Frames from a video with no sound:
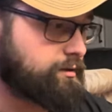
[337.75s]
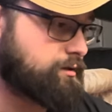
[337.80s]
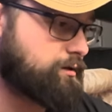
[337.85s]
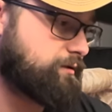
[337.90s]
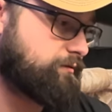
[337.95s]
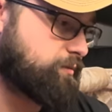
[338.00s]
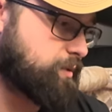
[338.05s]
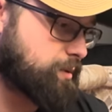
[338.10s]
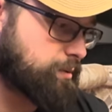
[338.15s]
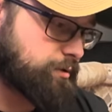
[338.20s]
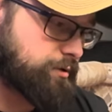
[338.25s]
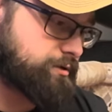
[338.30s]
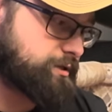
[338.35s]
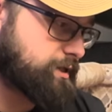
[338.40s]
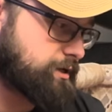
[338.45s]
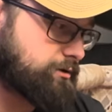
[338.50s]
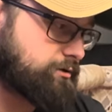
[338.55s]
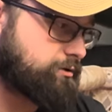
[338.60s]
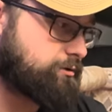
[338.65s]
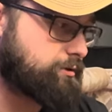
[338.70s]
If people are
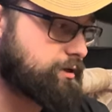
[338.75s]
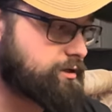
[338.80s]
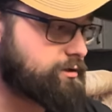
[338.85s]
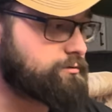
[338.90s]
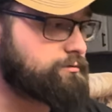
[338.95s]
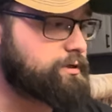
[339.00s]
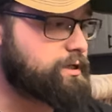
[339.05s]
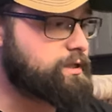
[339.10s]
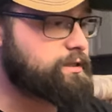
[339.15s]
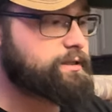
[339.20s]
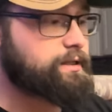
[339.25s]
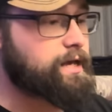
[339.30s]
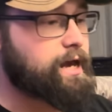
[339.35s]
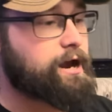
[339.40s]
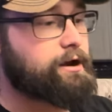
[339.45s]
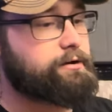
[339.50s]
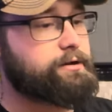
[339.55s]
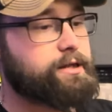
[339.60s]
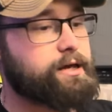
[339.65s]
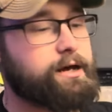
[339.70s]
telling you that you need to
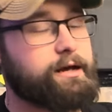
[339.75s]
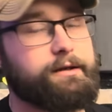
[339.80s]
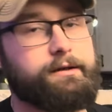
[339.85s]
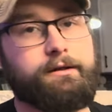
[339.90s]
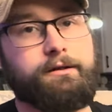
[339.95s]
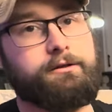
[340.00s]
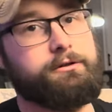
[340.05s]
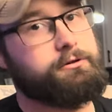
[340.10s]
carry that,